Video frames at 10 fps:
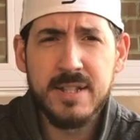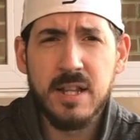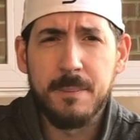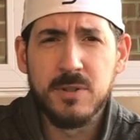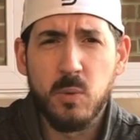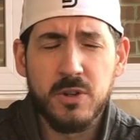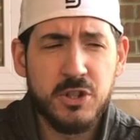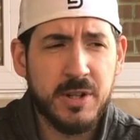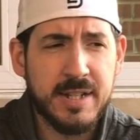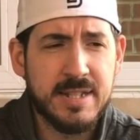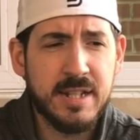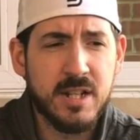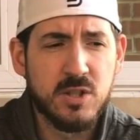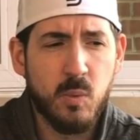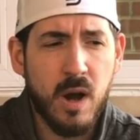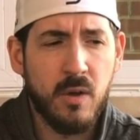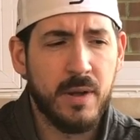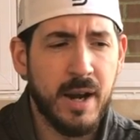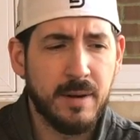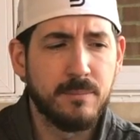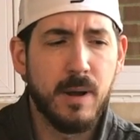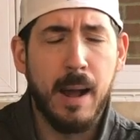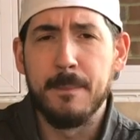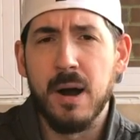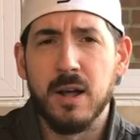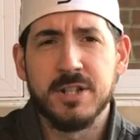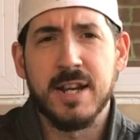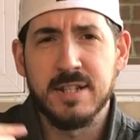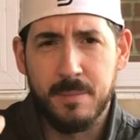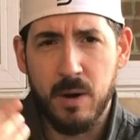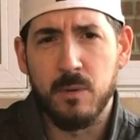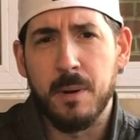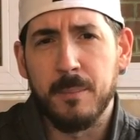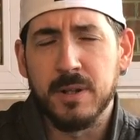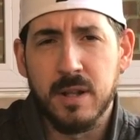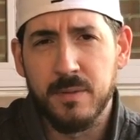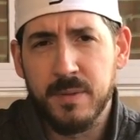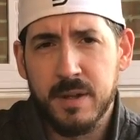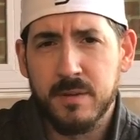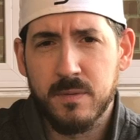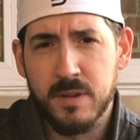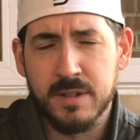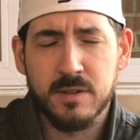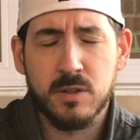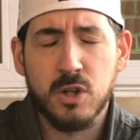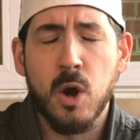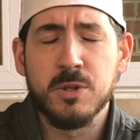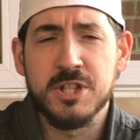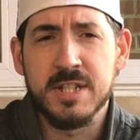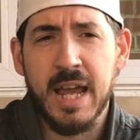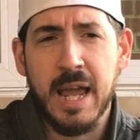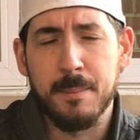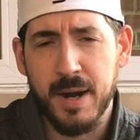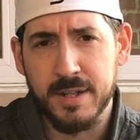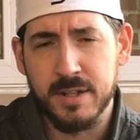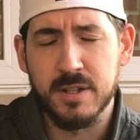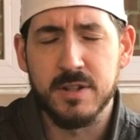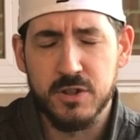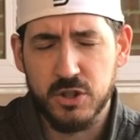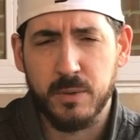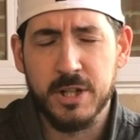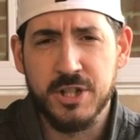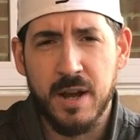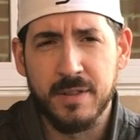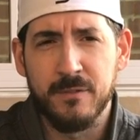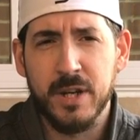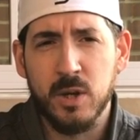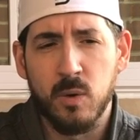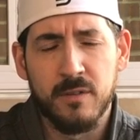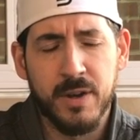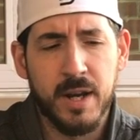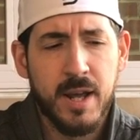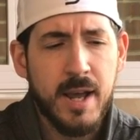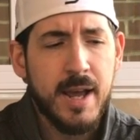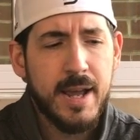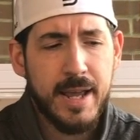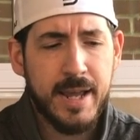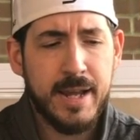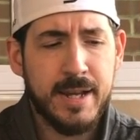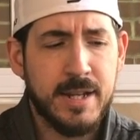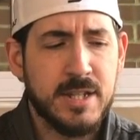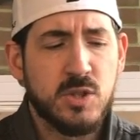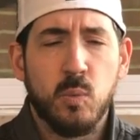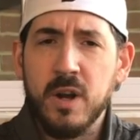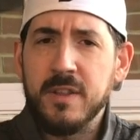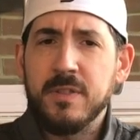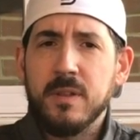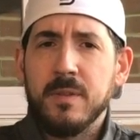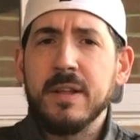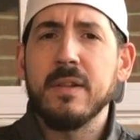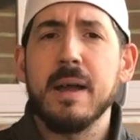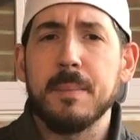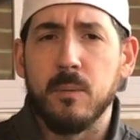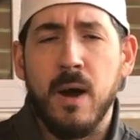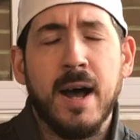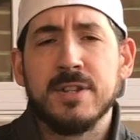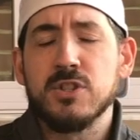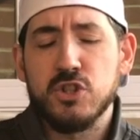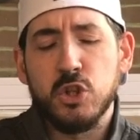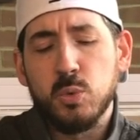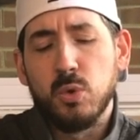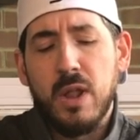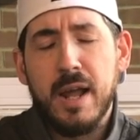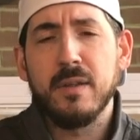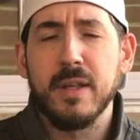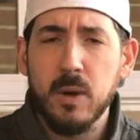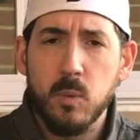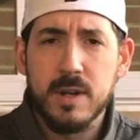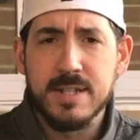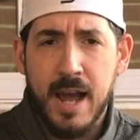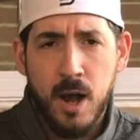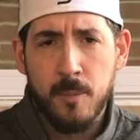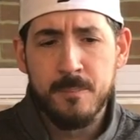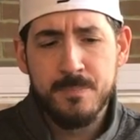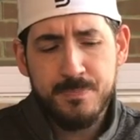this up as well so you can see it as well, and I apologize, I'm not remembering the coach's name, but I did the screenshot and the video of it, is with the alignment rods. So you lay one down,